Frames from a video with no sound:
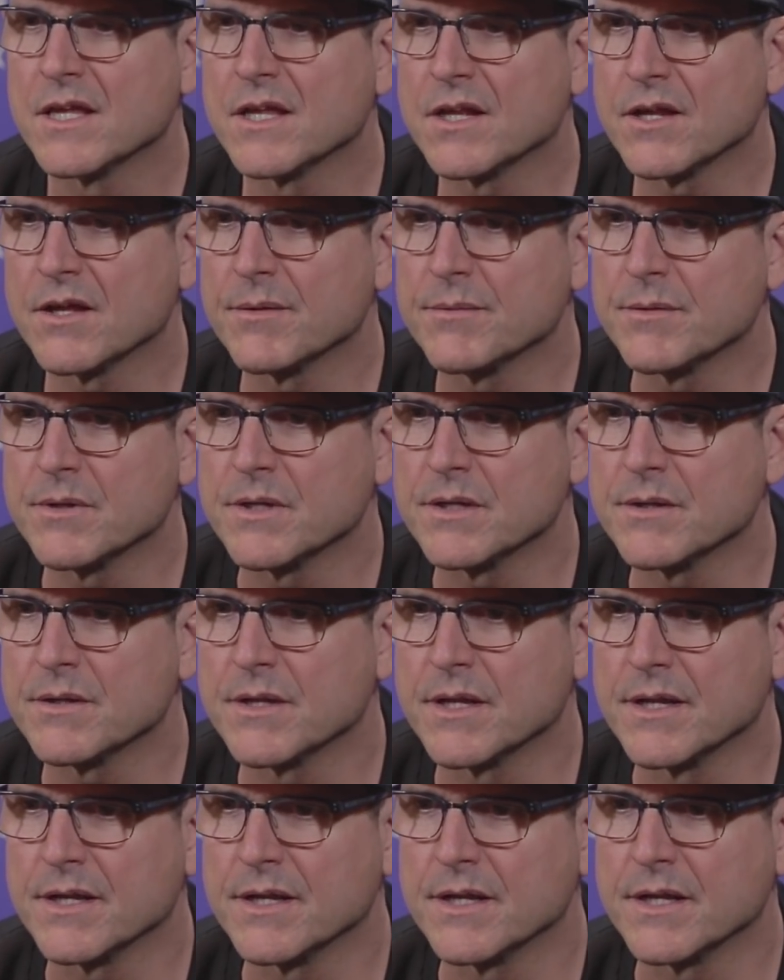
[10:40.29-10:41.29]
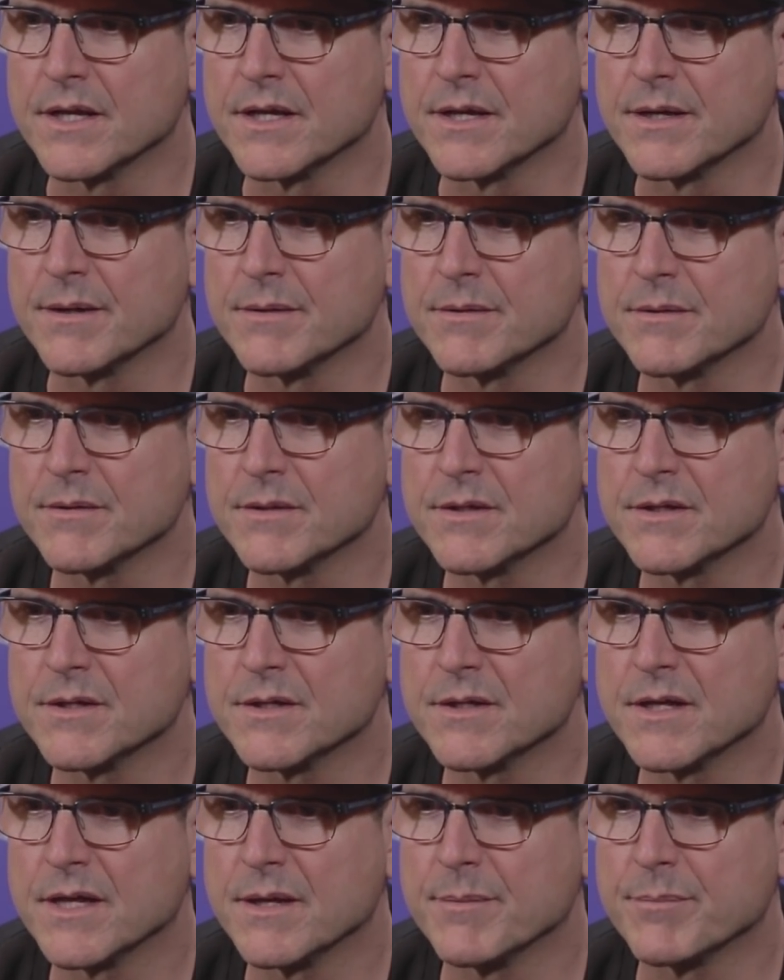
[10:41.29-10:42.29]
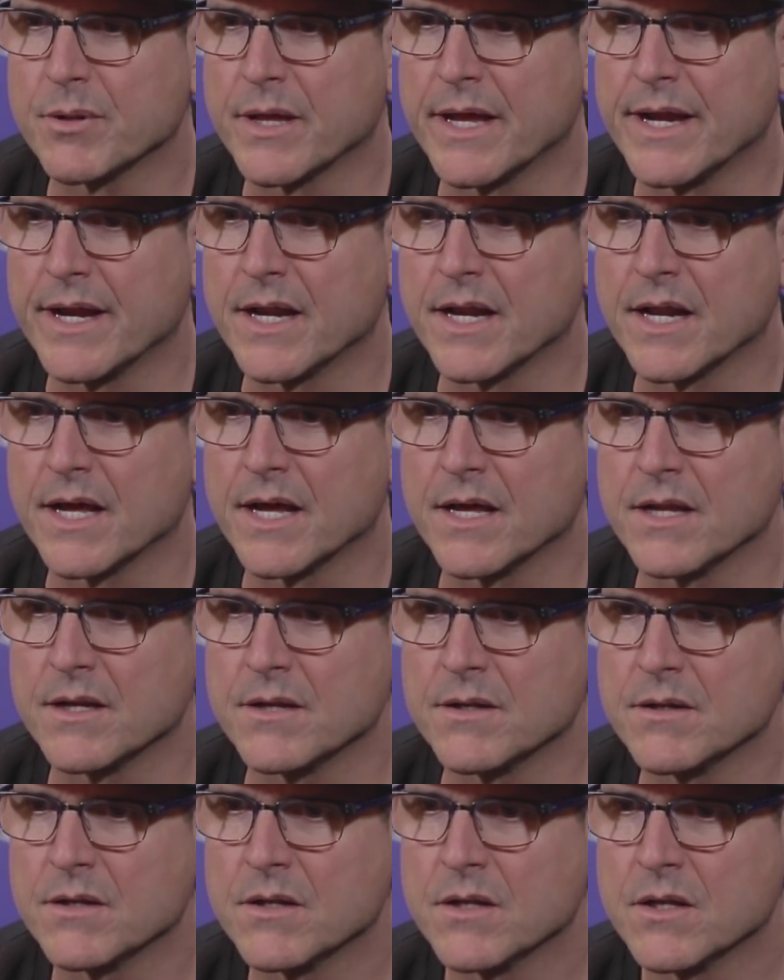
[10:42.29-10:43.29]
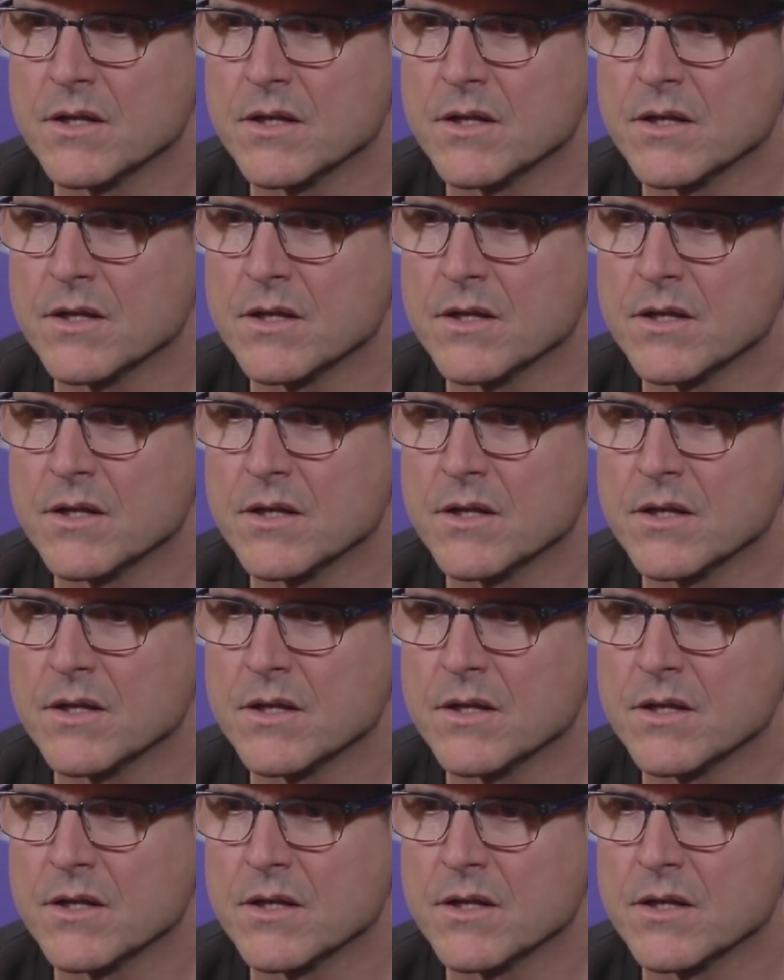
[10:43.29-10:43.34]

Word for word: you know, and uh, and planning on